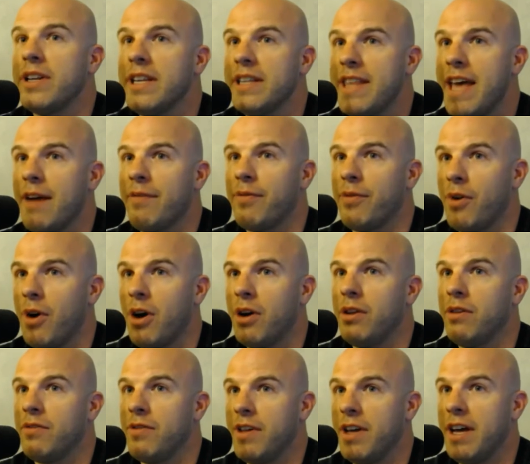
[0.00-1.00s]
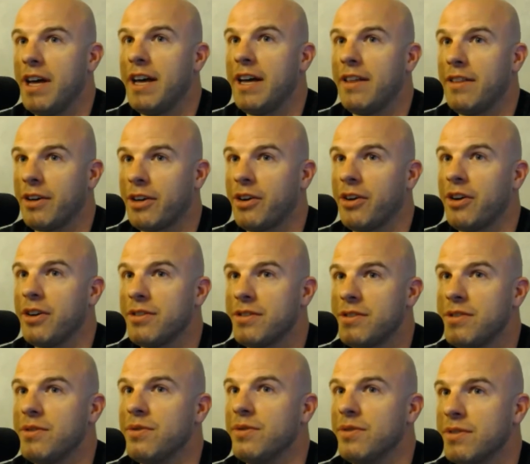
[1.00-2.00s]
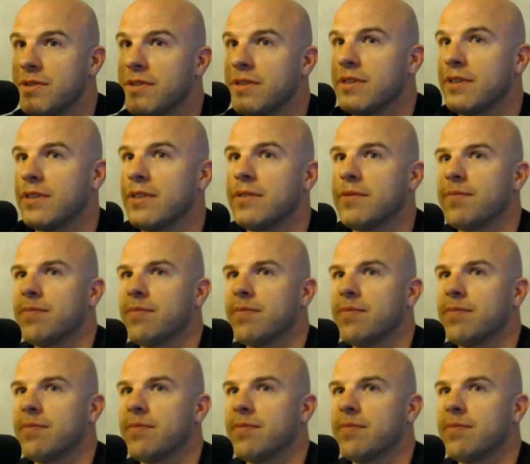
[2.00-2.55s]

Yeah, we did that for all of the current students.